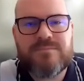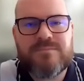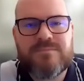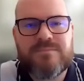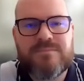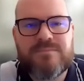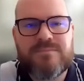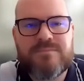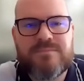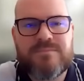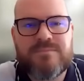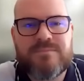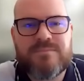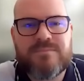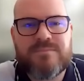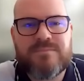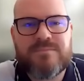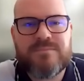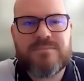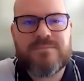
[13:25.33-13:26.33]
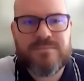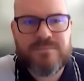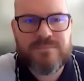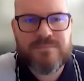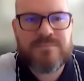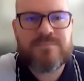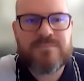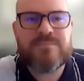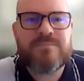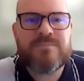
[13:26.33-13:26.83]

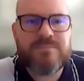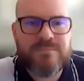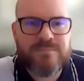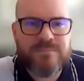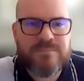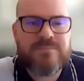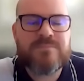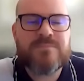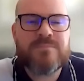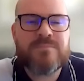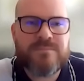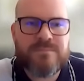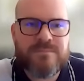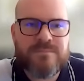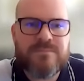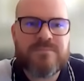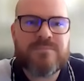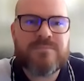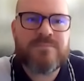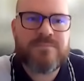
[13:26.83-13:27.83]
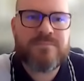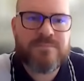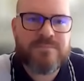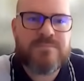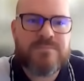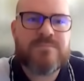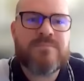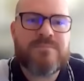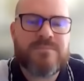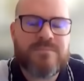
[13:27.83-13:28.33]

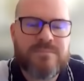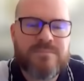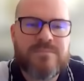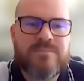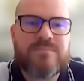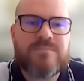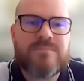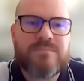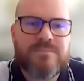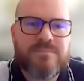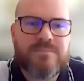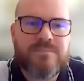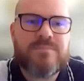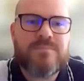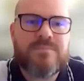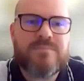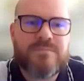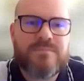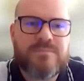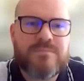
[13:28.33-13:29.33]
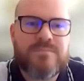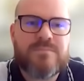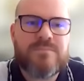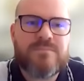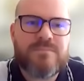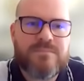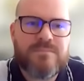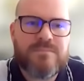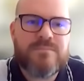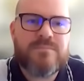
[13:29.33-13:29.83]

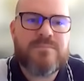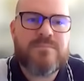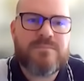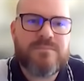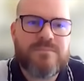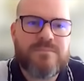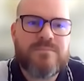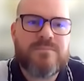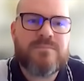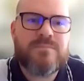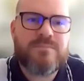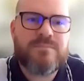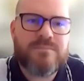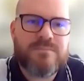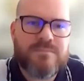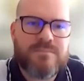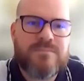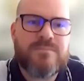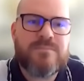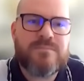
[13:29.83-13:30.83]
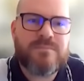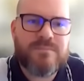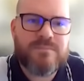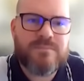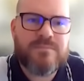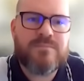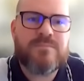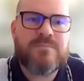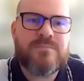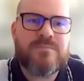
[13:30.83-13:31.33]

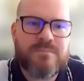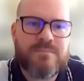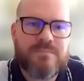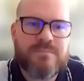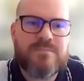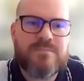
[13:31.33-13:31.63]
(silent)